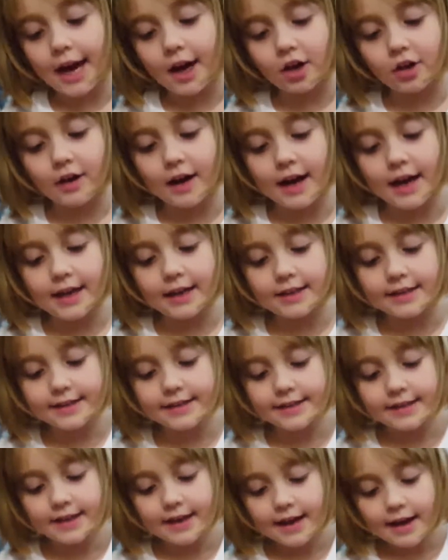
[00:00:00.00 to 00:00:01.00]
tear
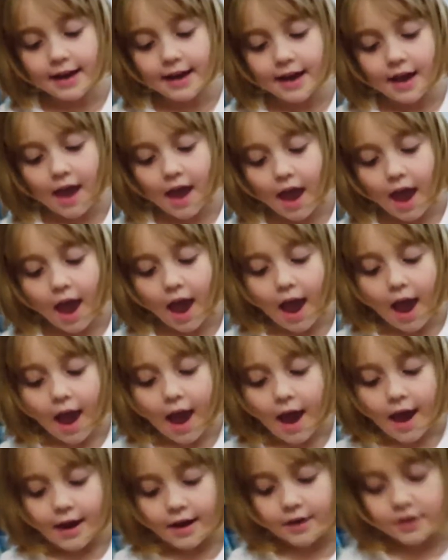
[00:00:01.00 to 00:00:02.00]
it. Don't
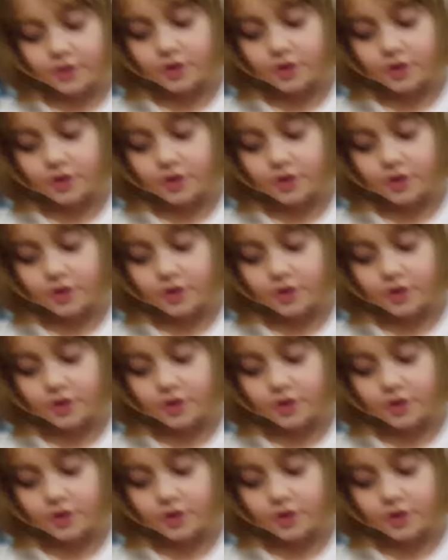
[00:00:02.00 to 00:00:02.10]
tear.